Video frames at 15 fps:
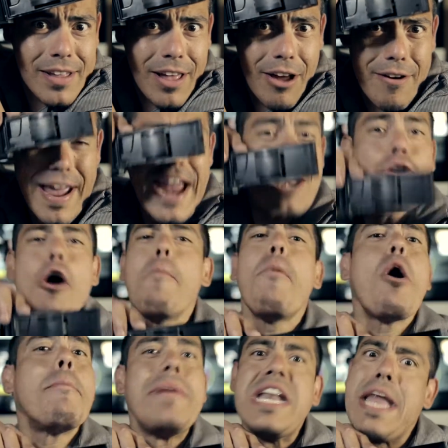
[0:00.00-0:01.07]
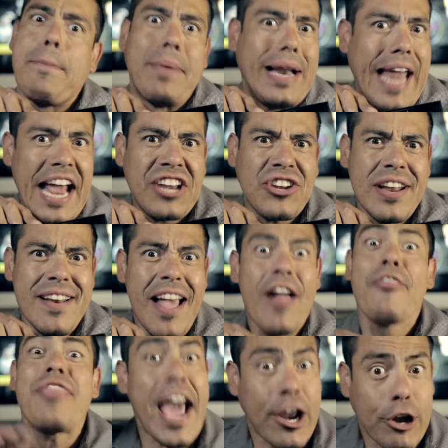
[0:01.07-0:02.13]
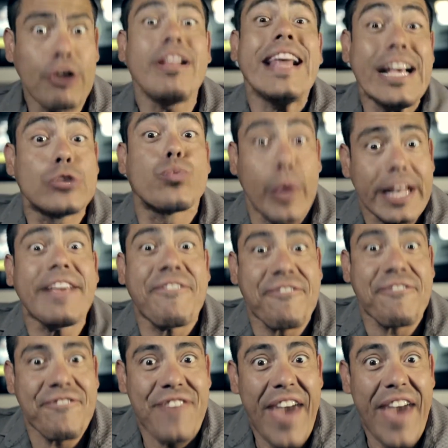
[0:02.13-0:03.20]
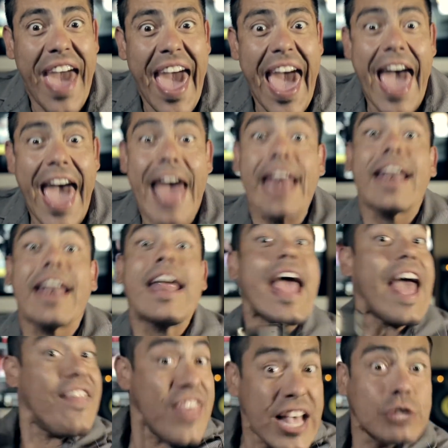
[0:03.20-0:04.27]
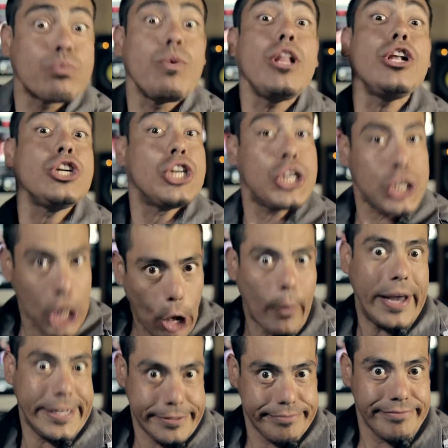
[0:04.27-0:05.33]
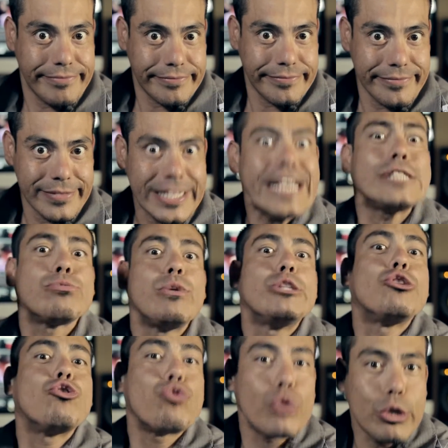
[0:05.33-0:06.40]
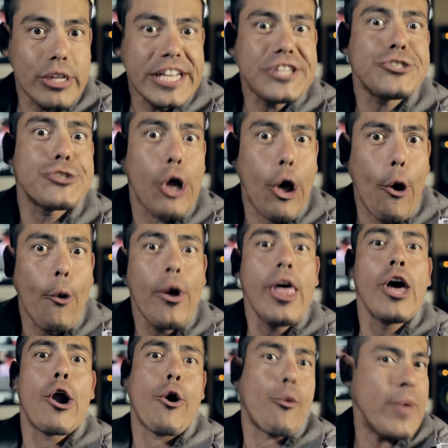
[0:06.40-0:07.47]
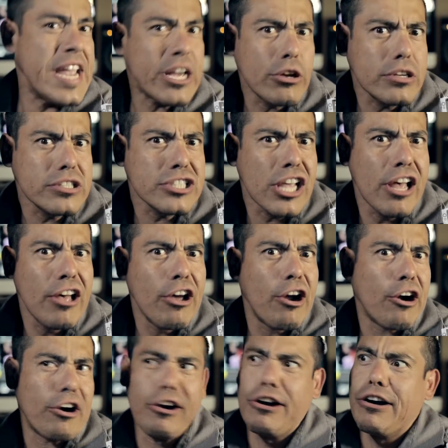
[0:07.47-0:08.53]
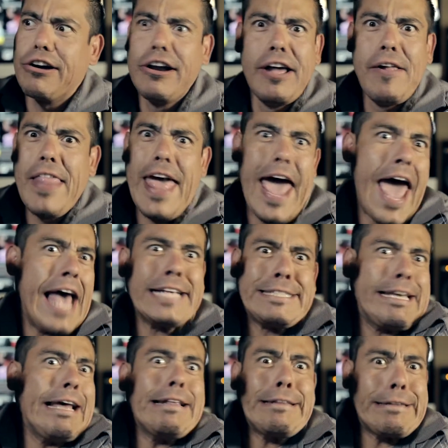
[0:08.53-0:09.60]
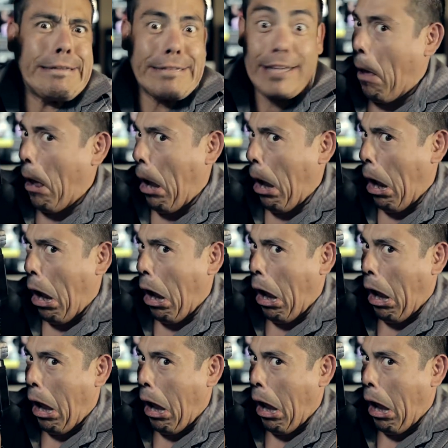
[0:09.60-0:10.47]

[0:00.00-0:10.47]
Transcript: All right, no more manipulation. That girl is really and this will show. it. This will truly show her wrinkles, her assets. Yeah.